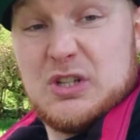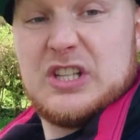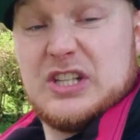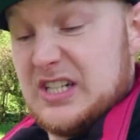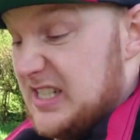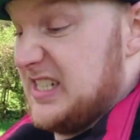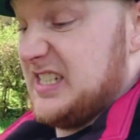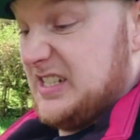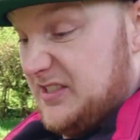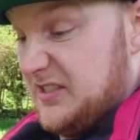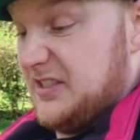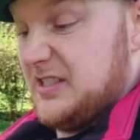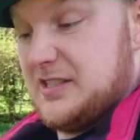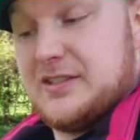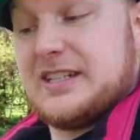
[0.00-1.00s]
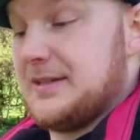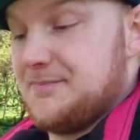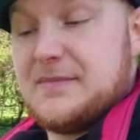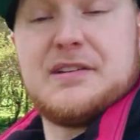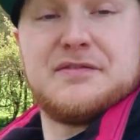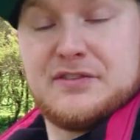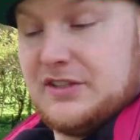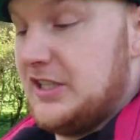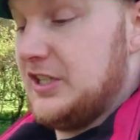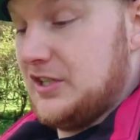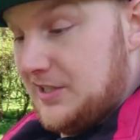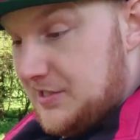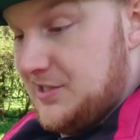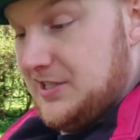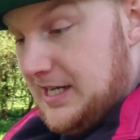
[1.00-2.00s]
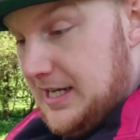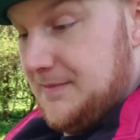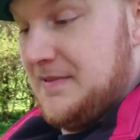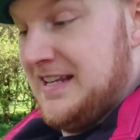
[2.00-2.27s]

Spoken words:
a lot of Stardust. So they're definitely not today.